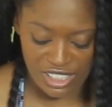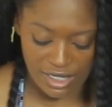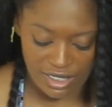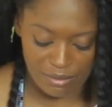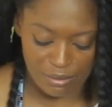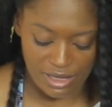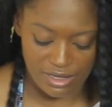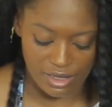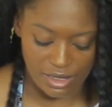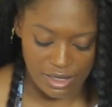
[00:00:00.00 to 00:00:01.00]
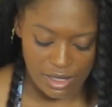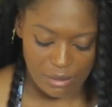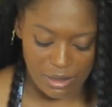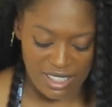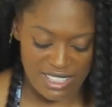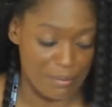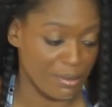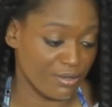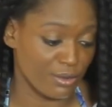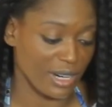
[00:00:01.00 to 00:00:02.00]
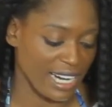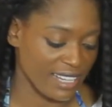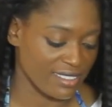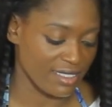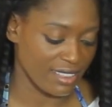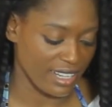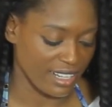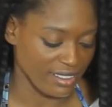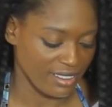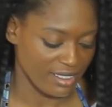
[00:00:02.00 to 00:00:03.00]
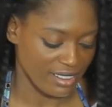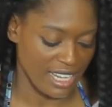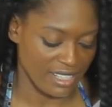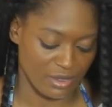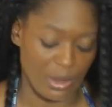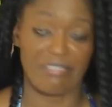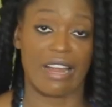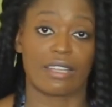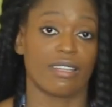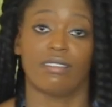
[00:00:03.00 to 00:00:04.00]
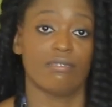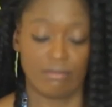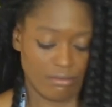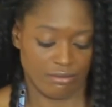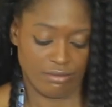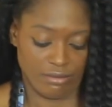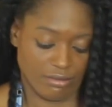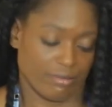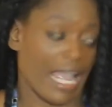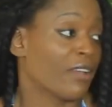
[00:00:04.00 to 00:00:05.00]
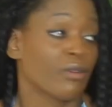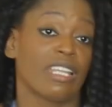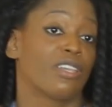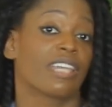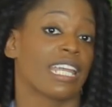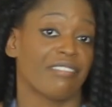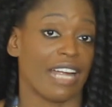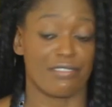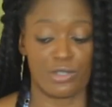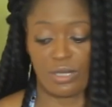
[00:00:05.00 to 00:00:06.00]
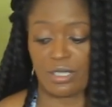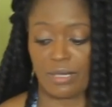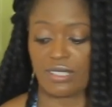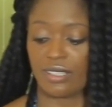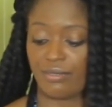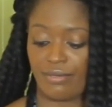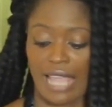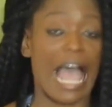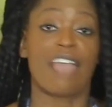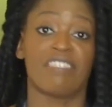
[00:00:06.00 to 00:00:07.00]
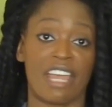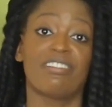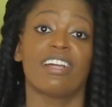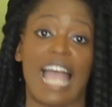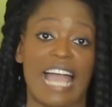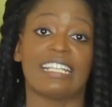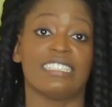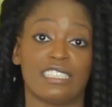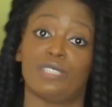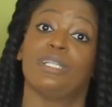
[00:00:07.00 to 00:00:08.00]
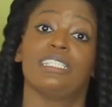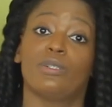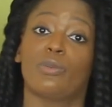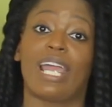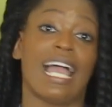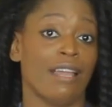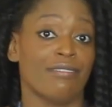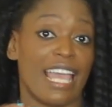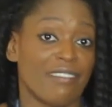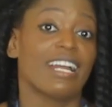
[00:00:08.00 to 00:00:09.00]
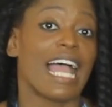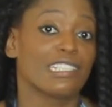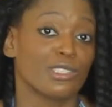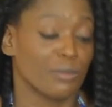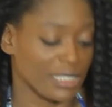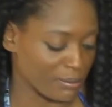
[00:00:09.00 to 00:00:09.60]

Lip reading: chunk of butter because I put 4 eggs in there. And quite frankly, I don't think you can ever have too much butter. I've never had a situation where I have ever had too much